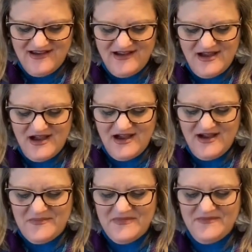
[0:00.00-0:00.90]

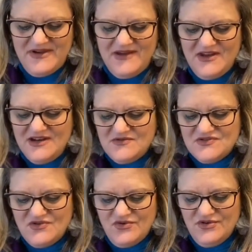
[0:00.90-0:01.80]
I thought it was
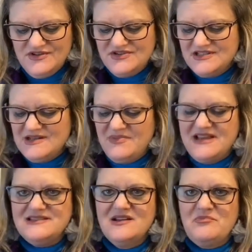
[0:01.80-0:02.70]
cool. It's just a
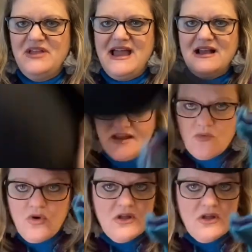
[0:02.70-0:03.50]
basic black, like, wool